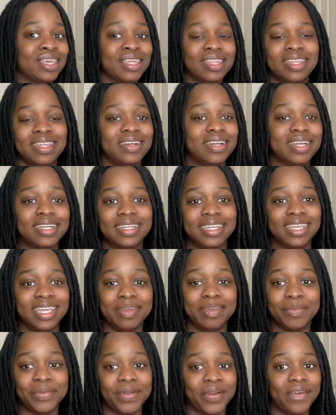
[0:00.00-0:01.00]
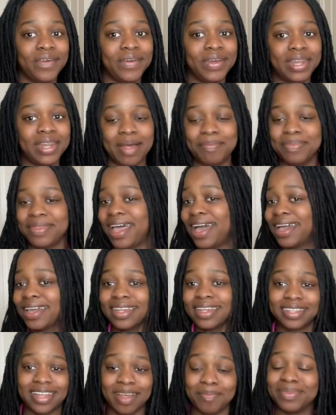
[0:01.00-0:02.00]
They're gonna keep growing. I'm
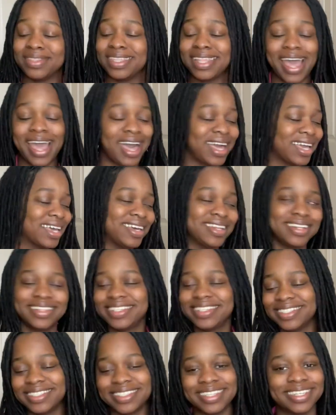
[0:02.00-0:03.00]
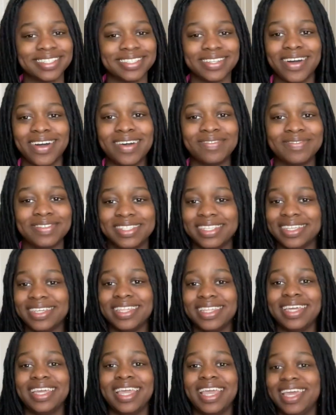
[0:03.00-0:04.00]
not cutting these things off until
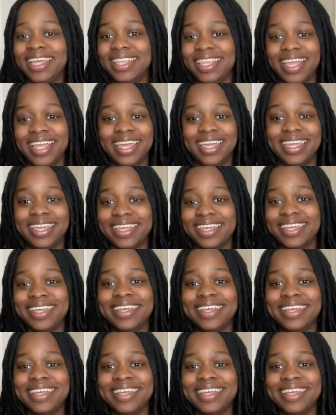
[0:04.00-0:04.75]
they get like